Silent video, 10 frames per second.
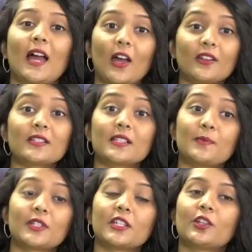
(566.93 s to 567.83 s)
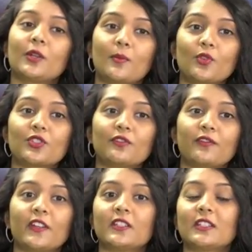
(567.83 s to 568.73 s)
How does this particular motion
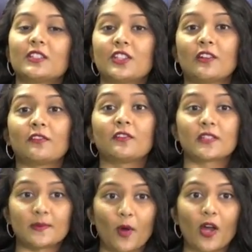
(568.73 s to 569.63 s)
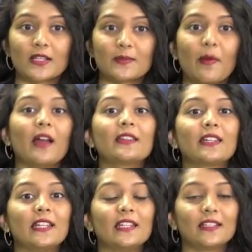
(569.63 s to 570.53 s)
fit into the general response by the
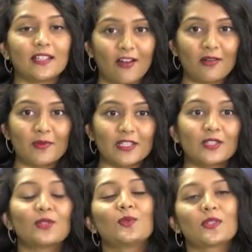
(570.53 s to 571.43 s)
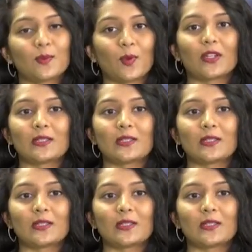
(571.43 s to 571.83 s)
Canadian government to support